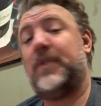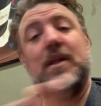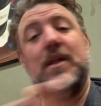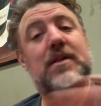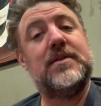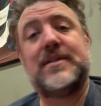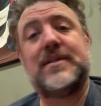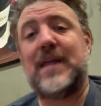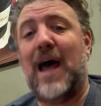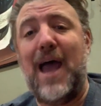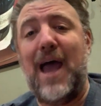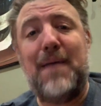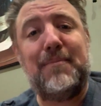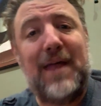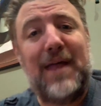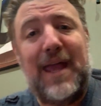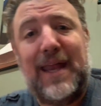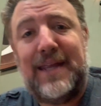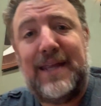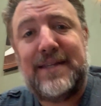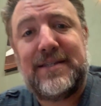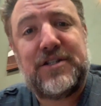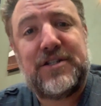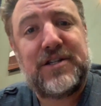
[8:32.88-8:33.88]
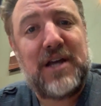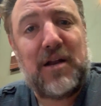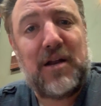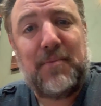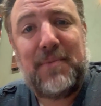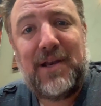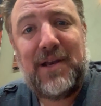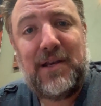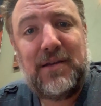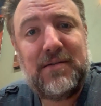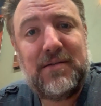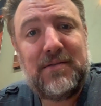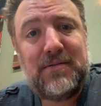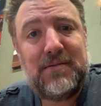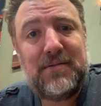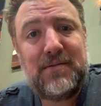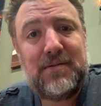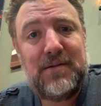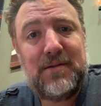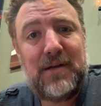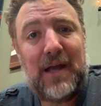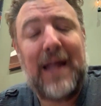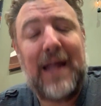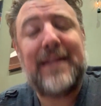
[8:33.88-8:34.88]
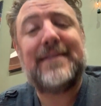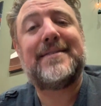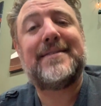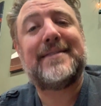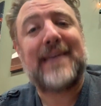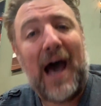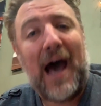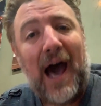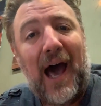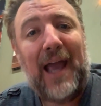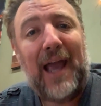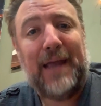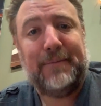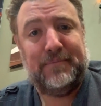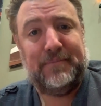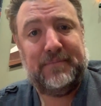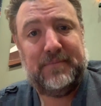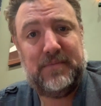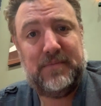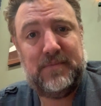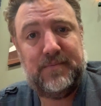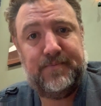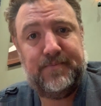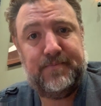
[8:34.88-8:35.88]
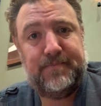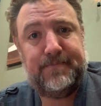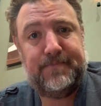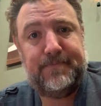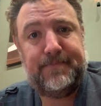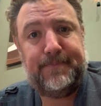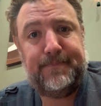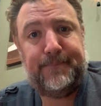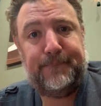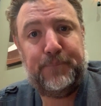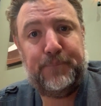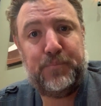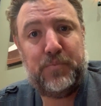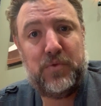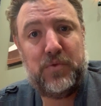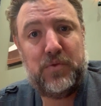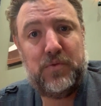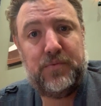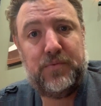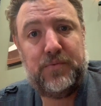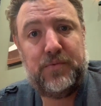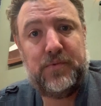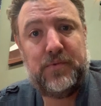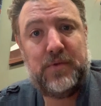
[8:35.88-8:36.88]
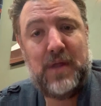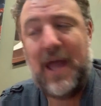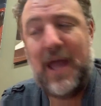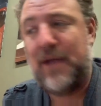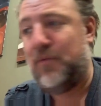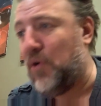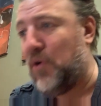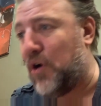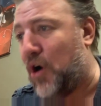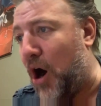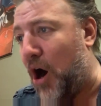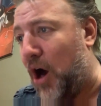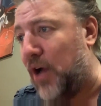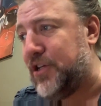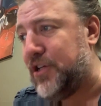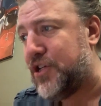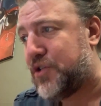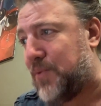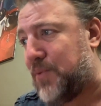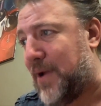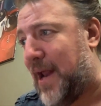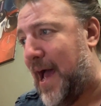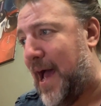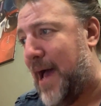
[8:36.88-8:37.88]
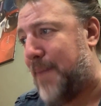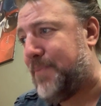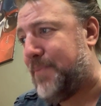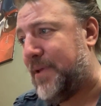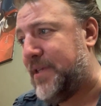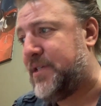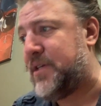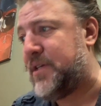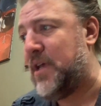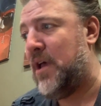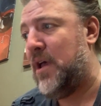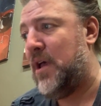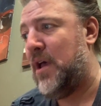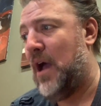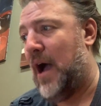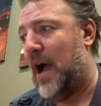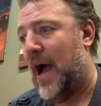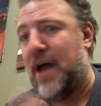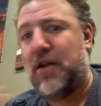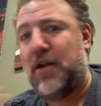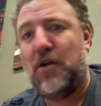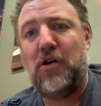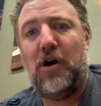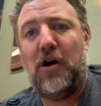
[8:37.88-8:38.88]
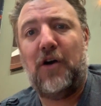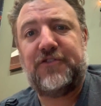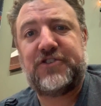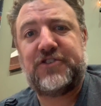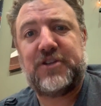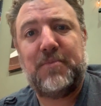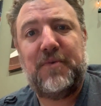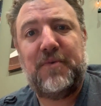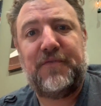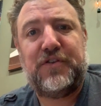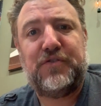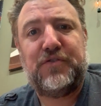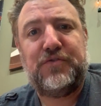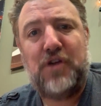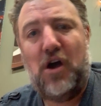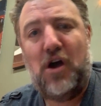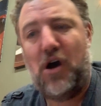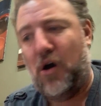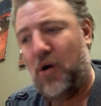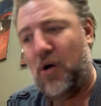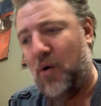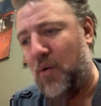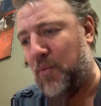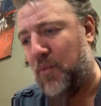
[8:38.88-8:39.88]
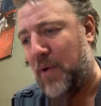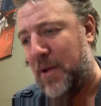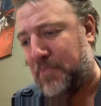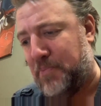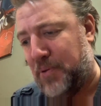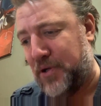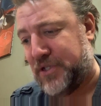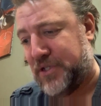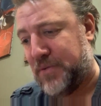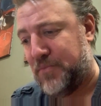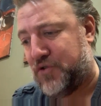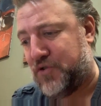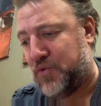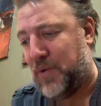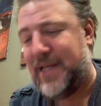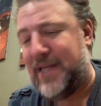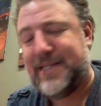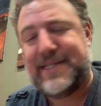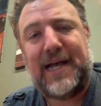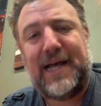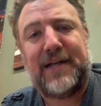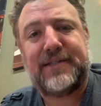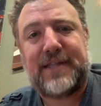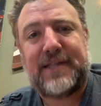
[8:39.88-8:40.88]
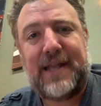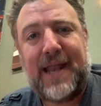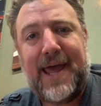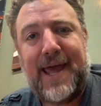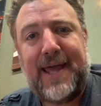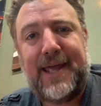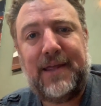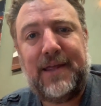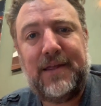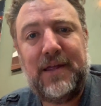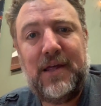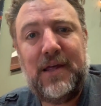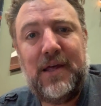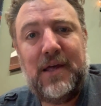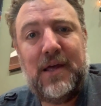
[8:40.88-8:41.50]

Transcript: It's time, ladies and gentlemen. It's time. And regardless what happens, I don't know if some of you know, we put some tweets out today.